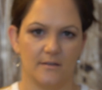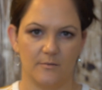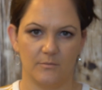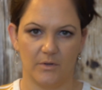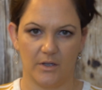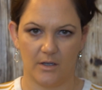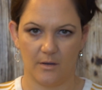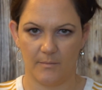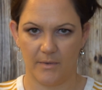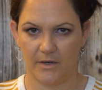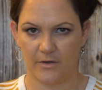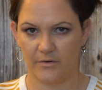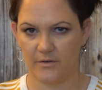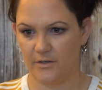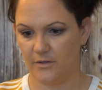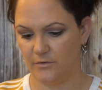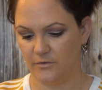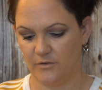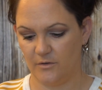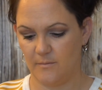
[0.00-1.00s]
seemed like a better
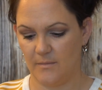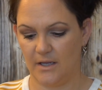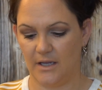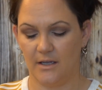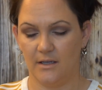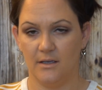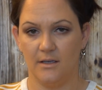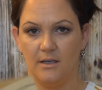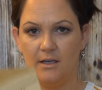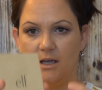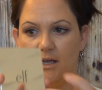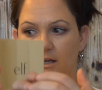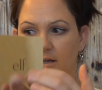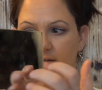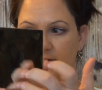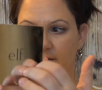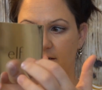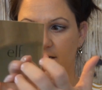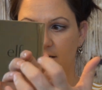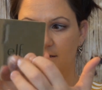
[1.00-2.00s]
deal to me. And
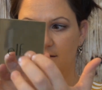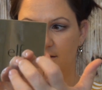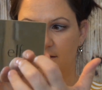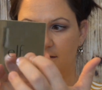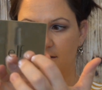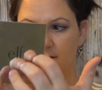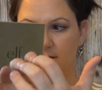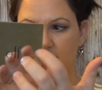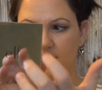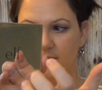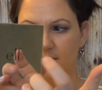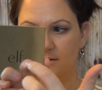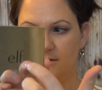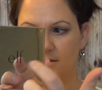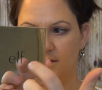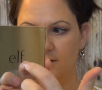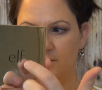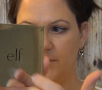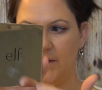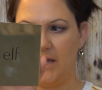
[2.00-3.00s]
it's nice
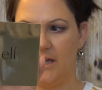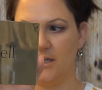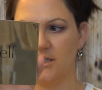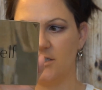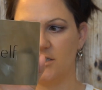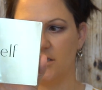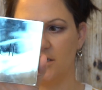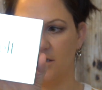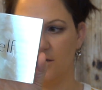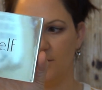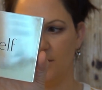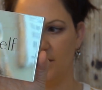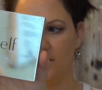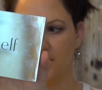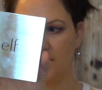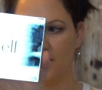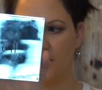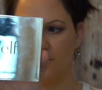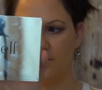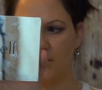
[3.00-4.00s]
packaging. I mean,
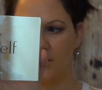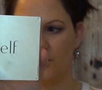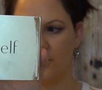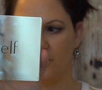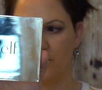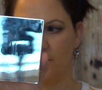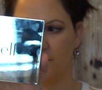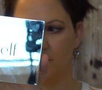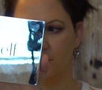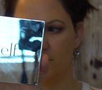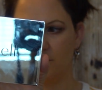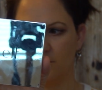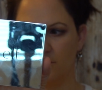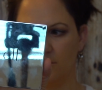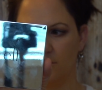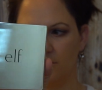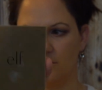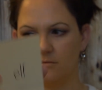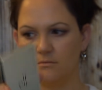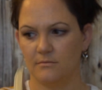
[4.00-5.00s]
it's like a mirror
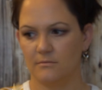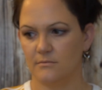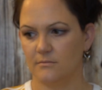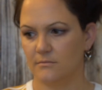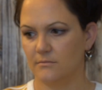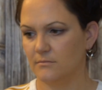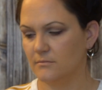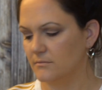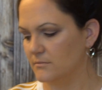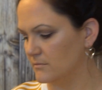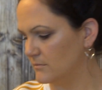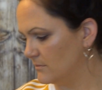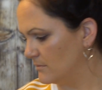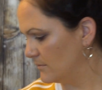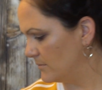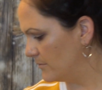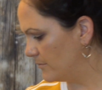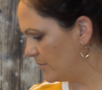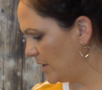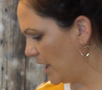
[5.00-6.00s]

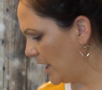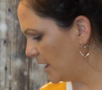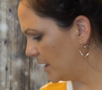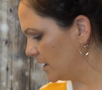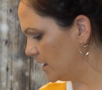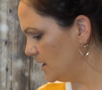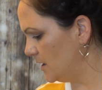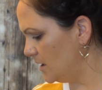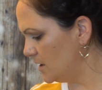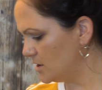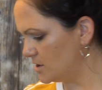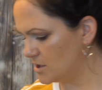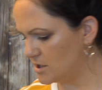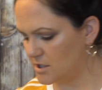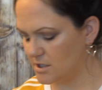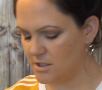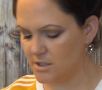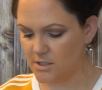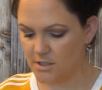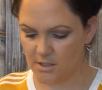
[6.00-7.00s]

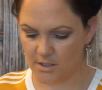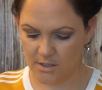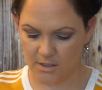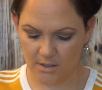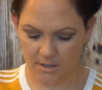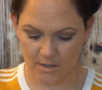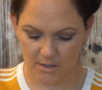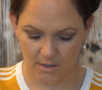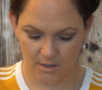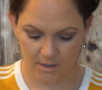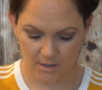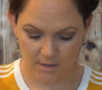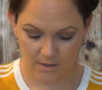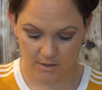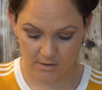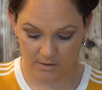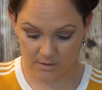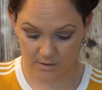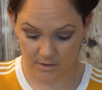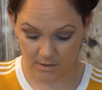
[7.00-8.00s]
package.
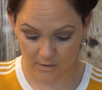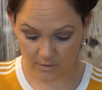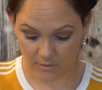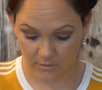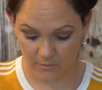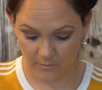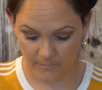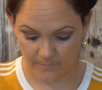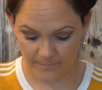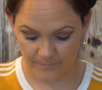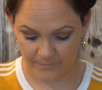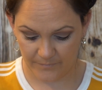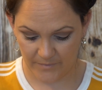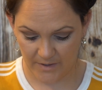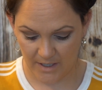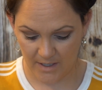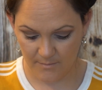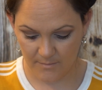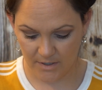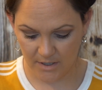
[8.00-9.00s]
So
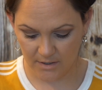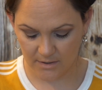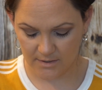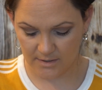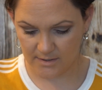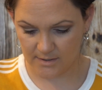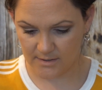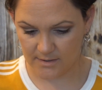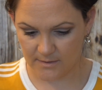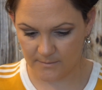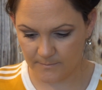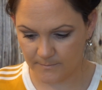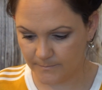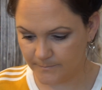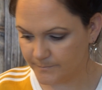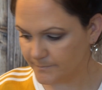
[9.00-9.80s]
$8.